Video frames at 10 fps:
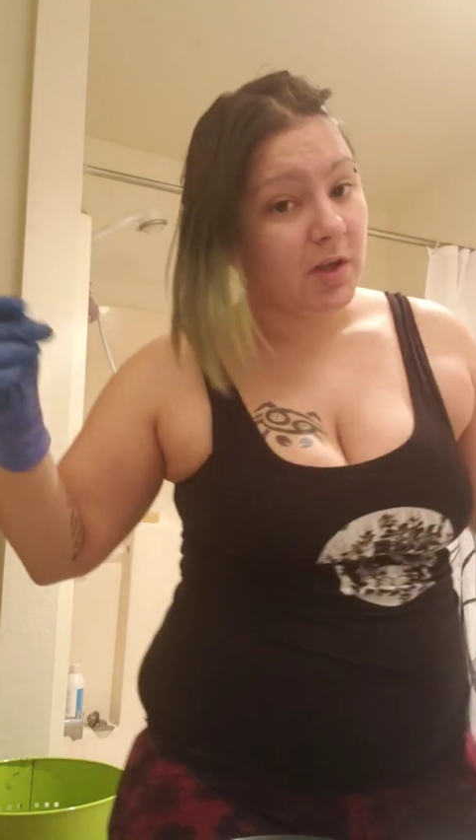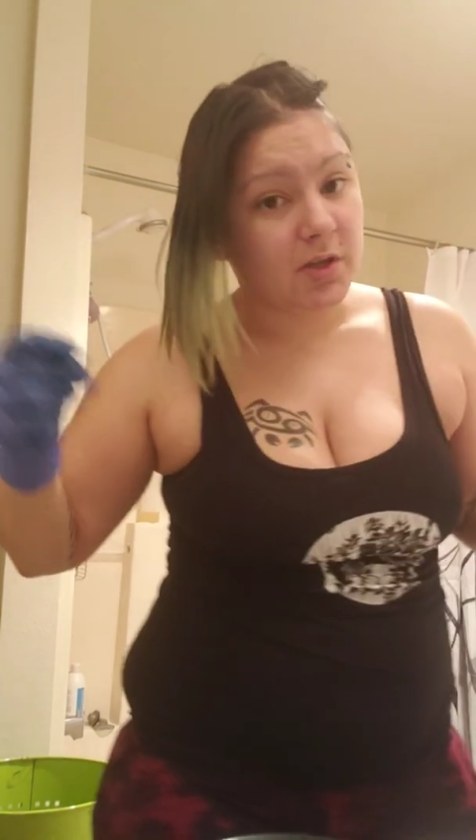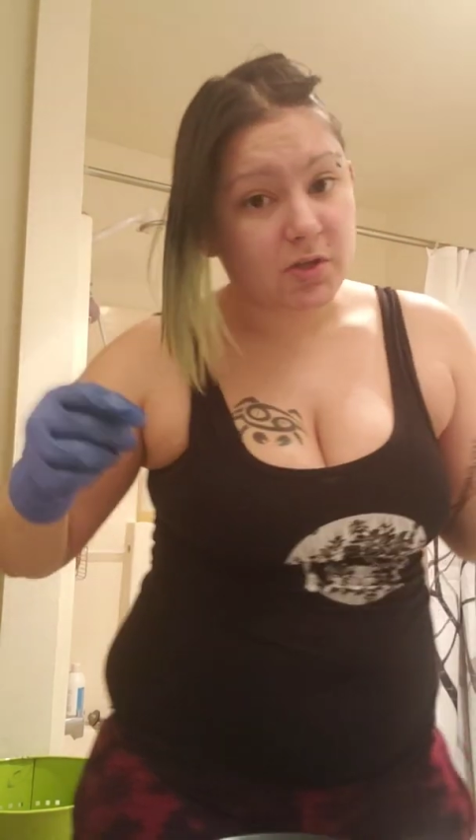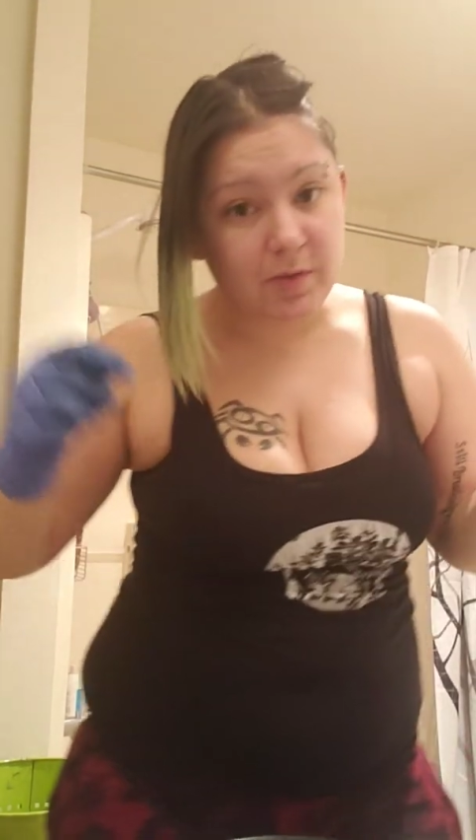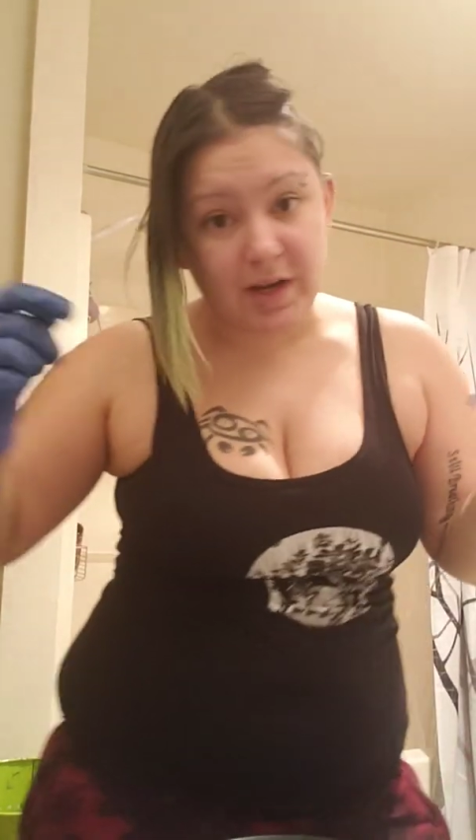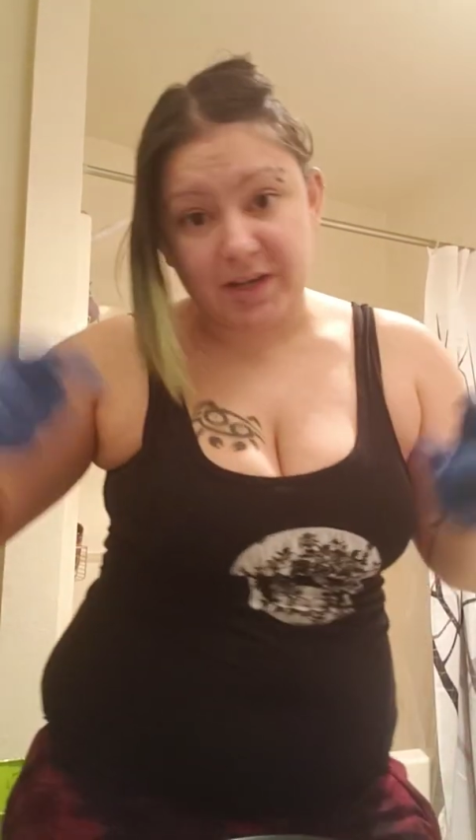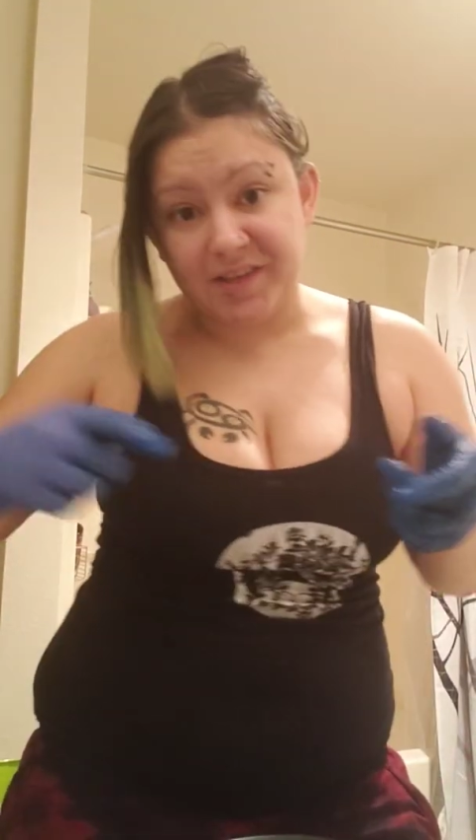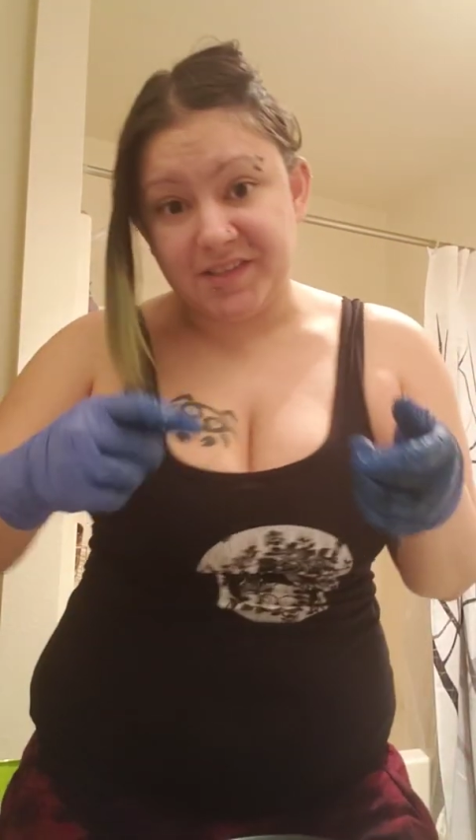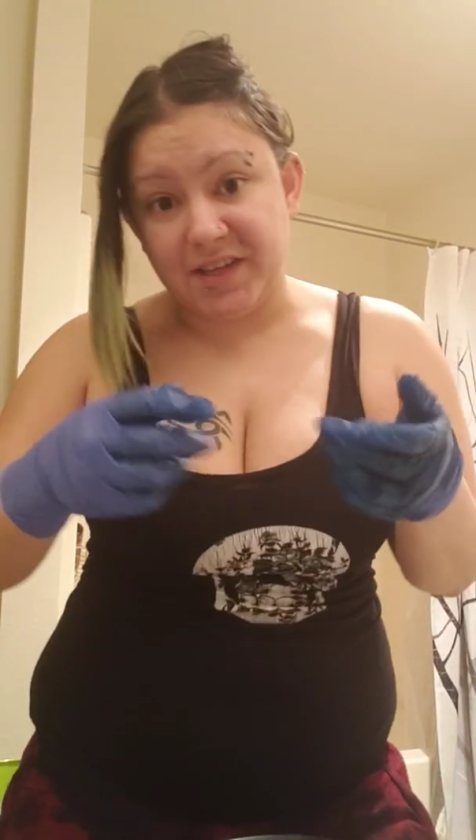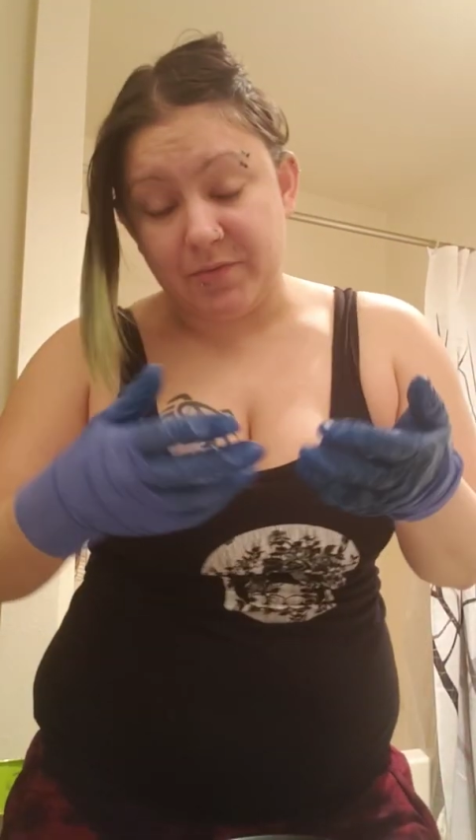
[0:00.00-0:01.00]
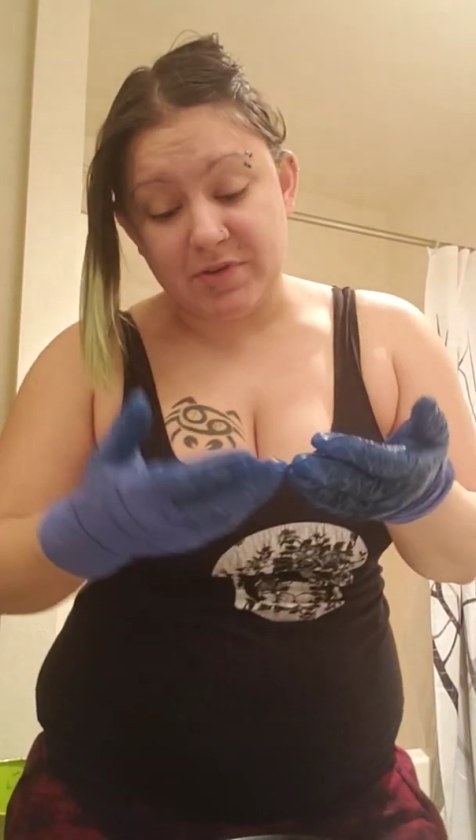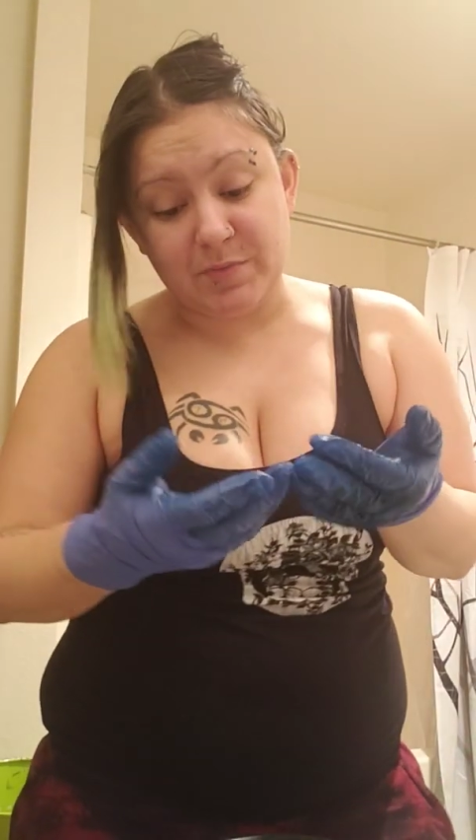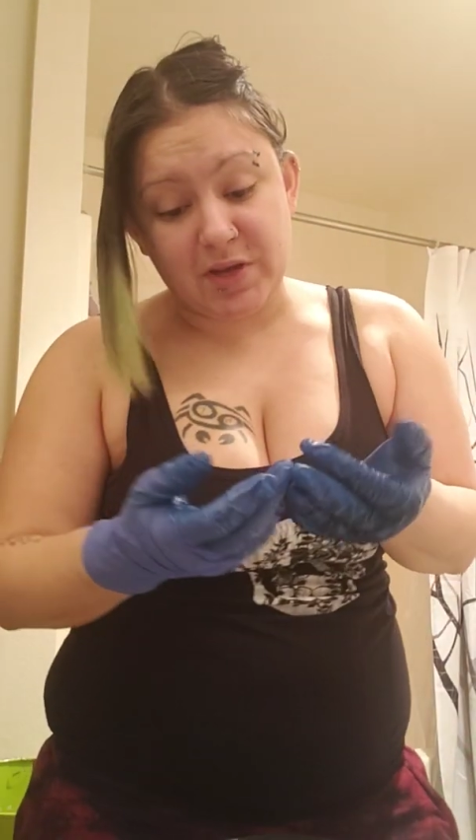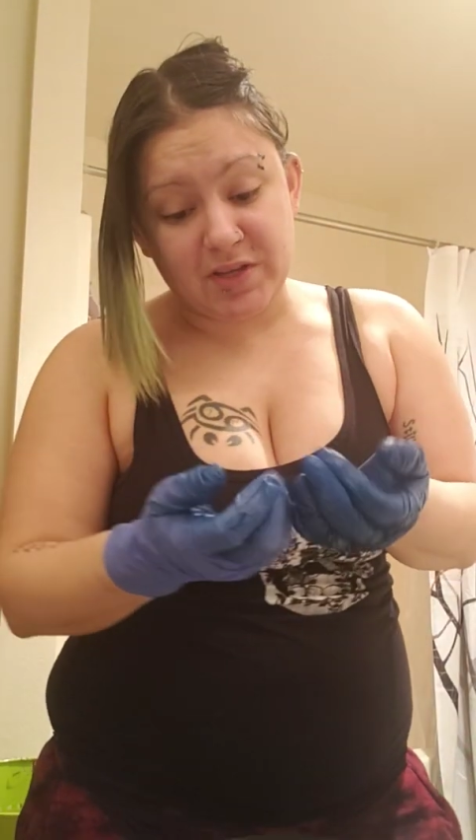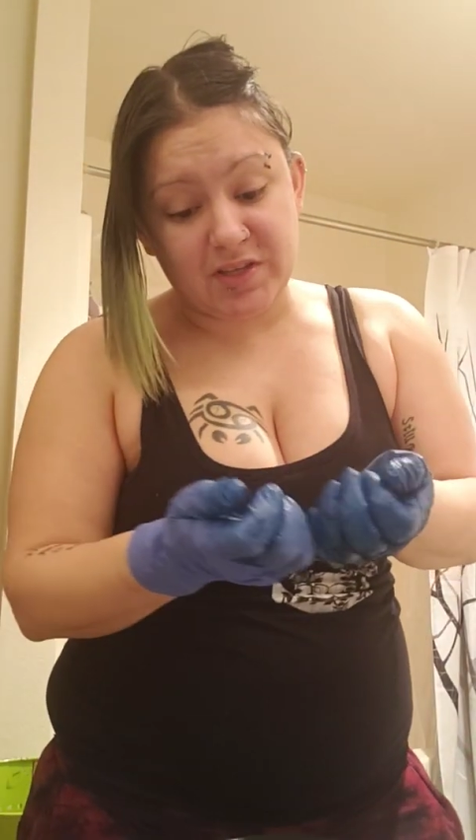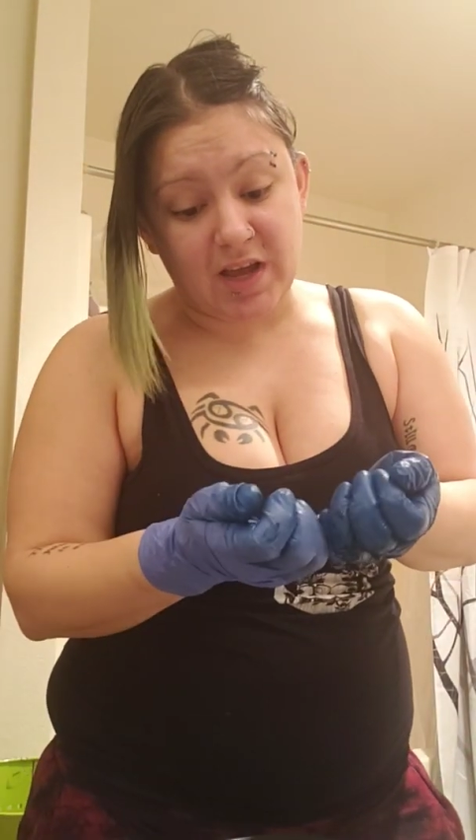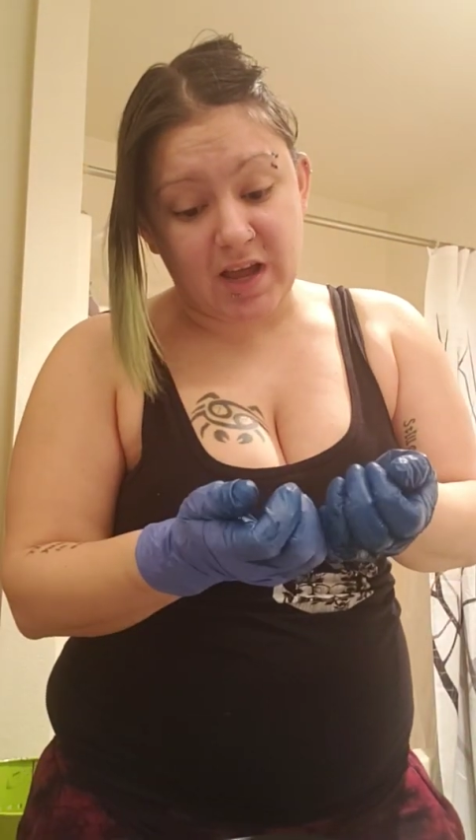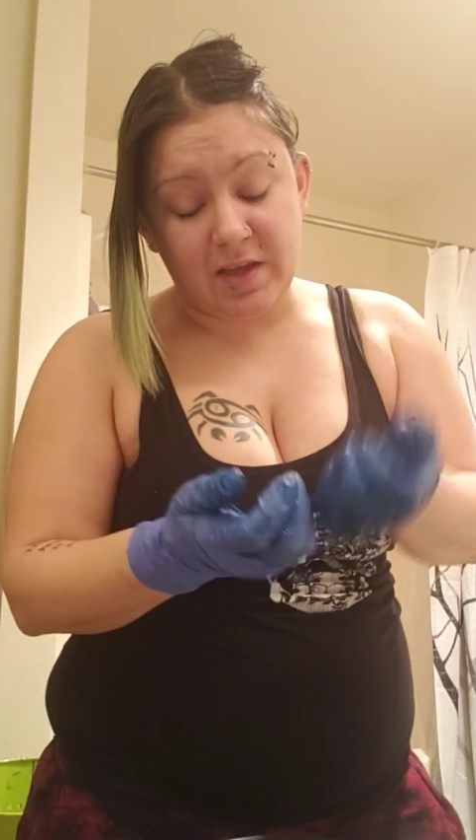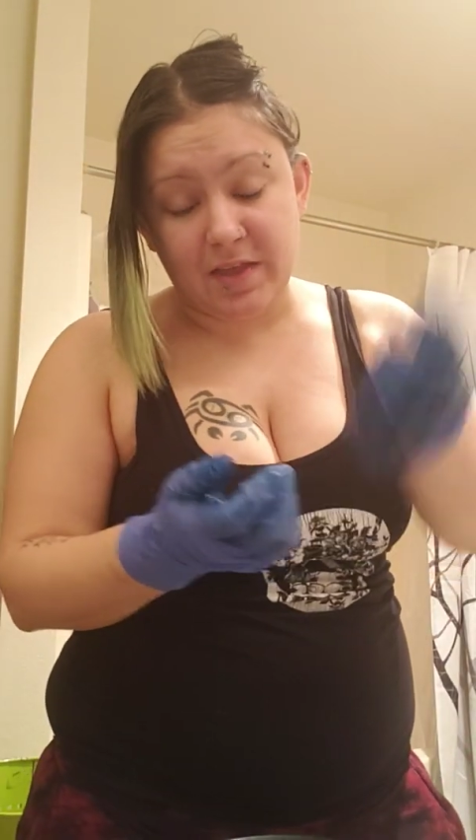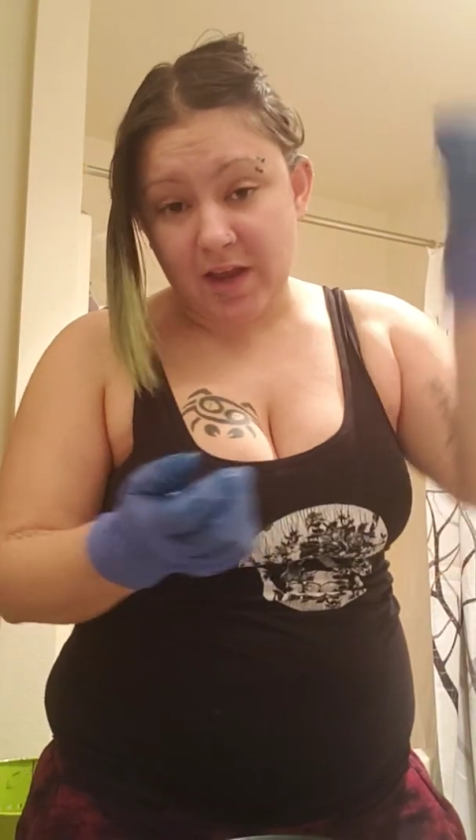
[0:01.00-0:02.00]
So what I just did was, because
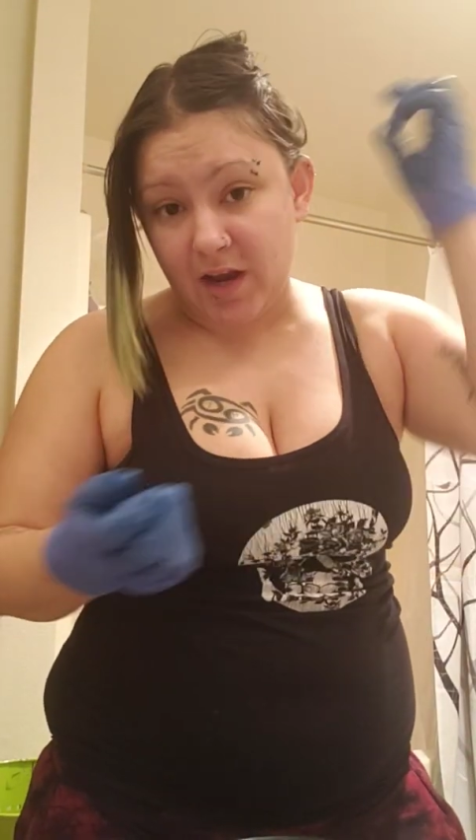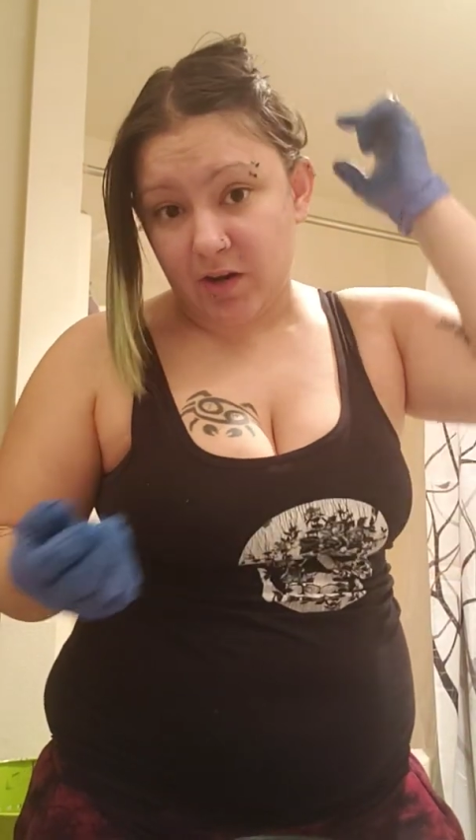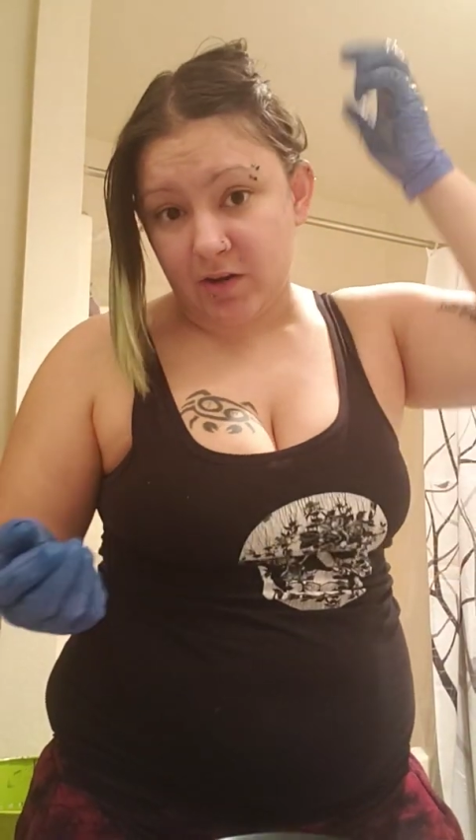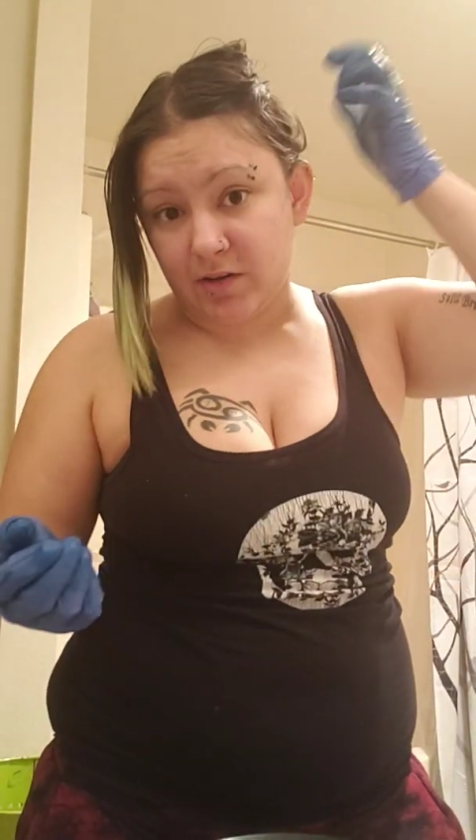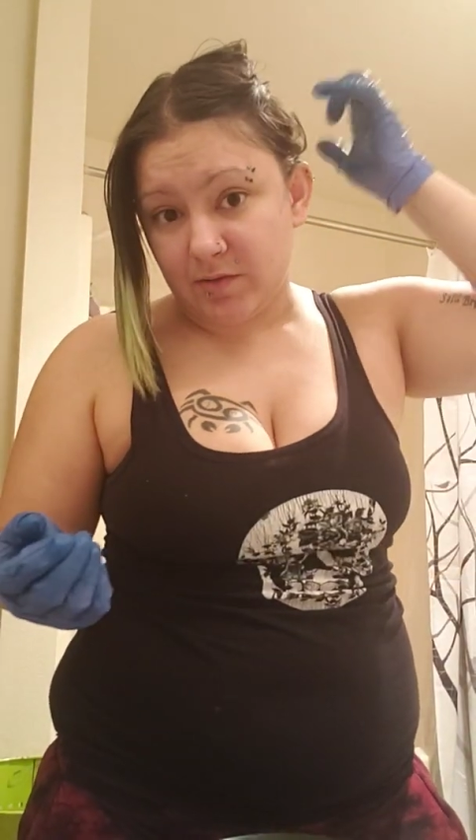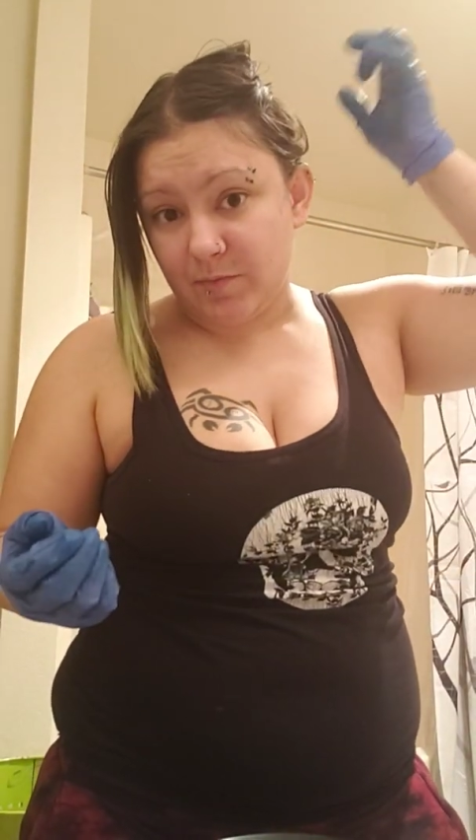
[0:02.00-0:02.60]
the hair,